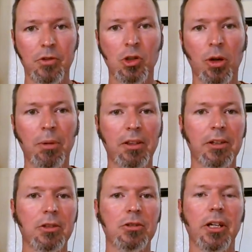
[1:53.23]
to our
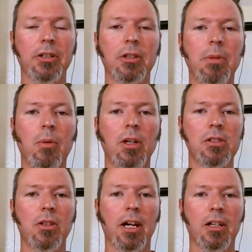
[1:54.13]
monthly newsletter, you may want
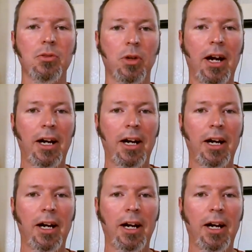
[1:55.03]
to do that because we're